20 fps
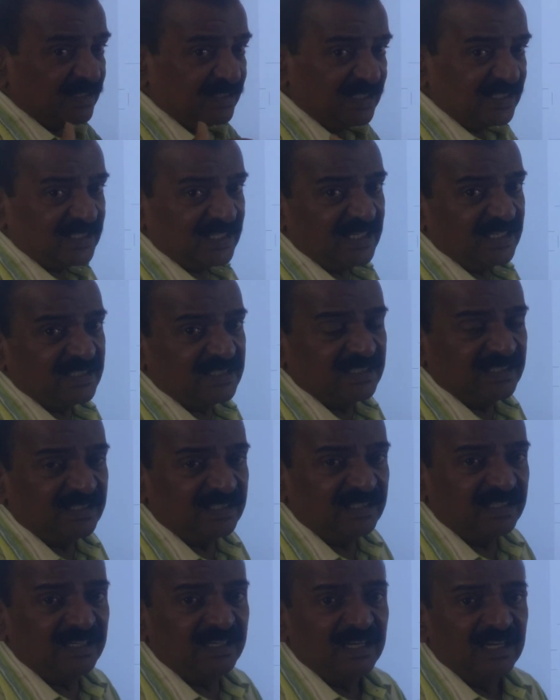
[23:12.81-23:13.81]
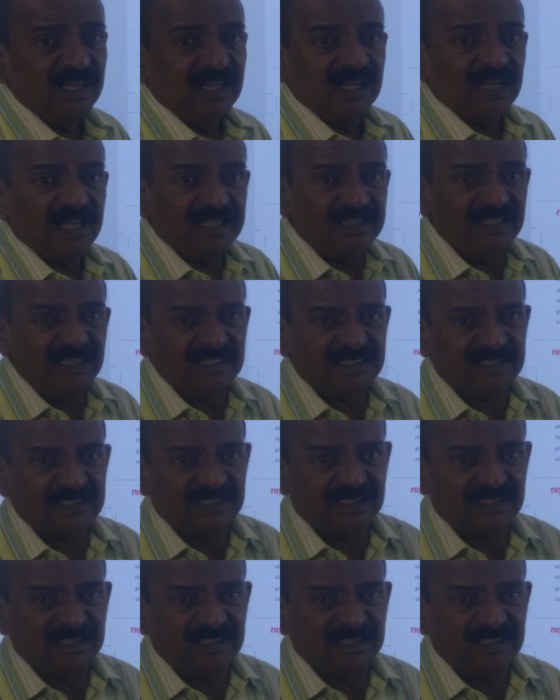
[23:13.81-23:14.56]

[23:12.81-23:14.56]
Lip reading: this is and these